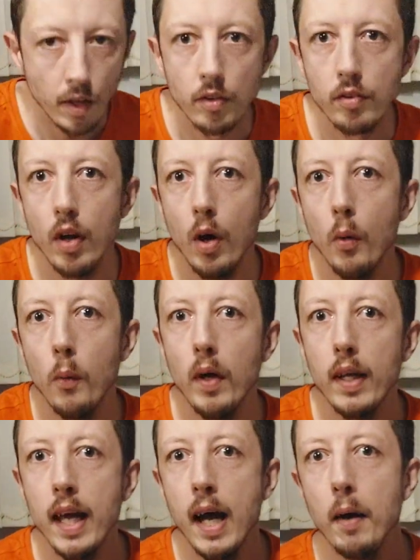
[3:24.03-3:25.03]
So
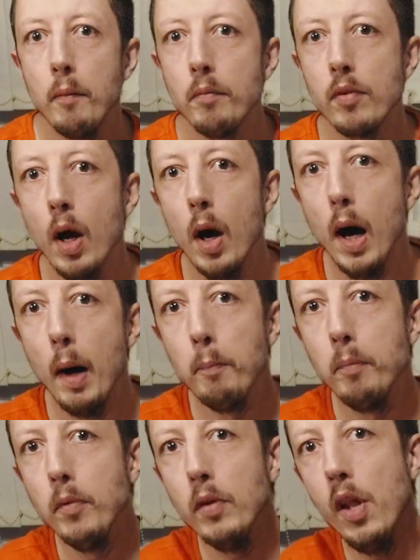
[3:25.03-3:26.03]
yeah, so
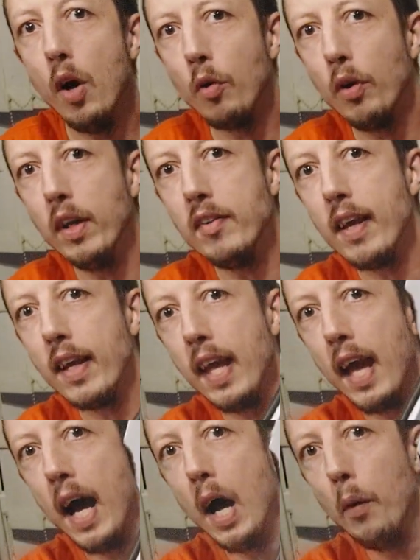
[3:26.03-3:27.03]
I'm not going to take
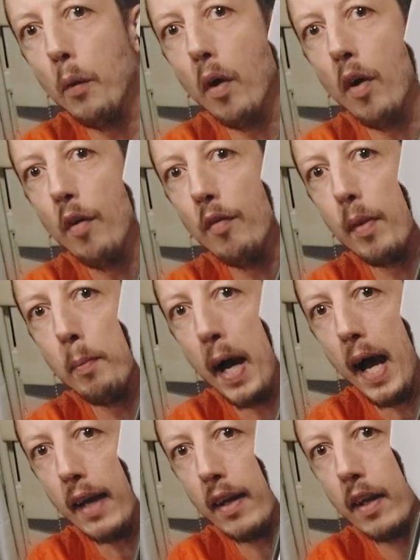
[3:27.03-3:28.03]
it out of the
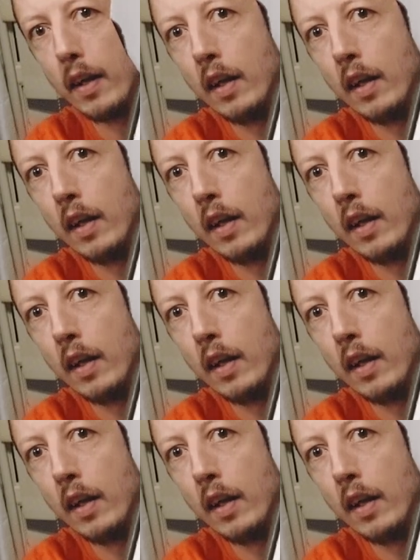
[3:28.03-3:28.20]
pack.